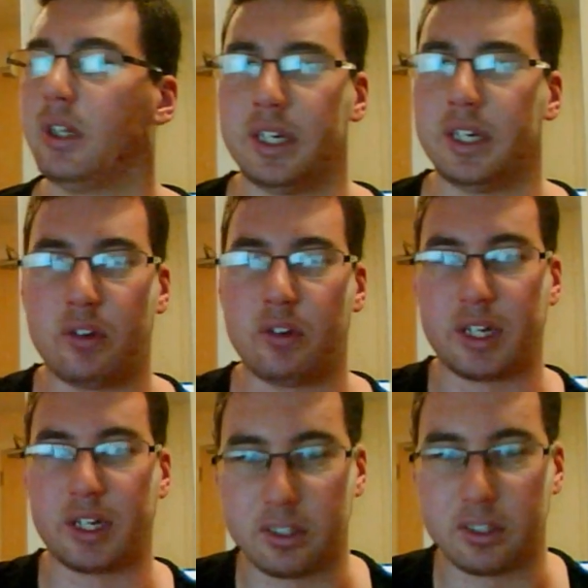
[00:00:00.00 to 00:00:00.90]
He never
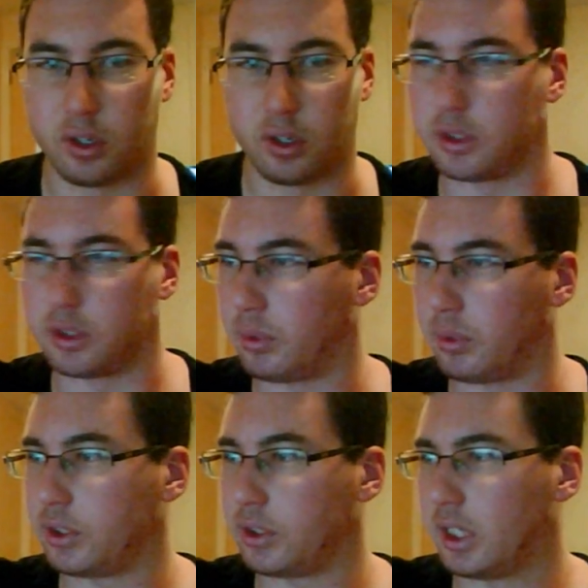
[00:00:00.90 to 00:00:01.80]
really gets a constant
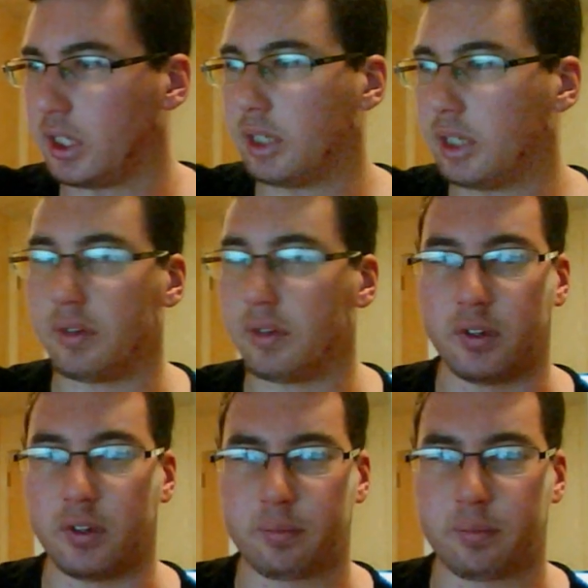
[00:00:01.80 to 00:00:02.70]
push, but
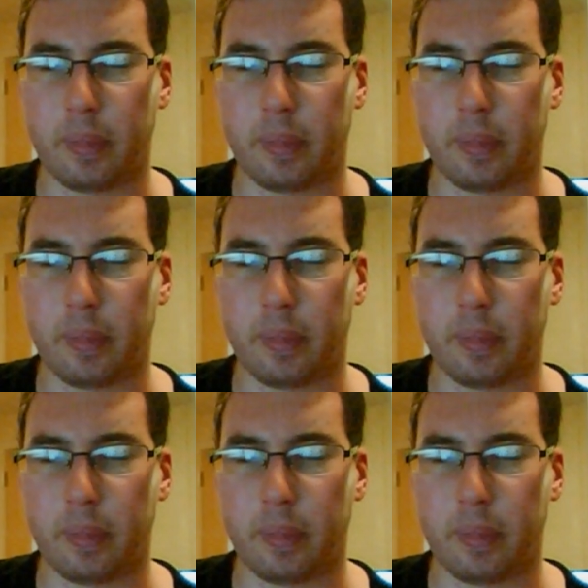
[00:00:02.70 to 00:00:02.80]
for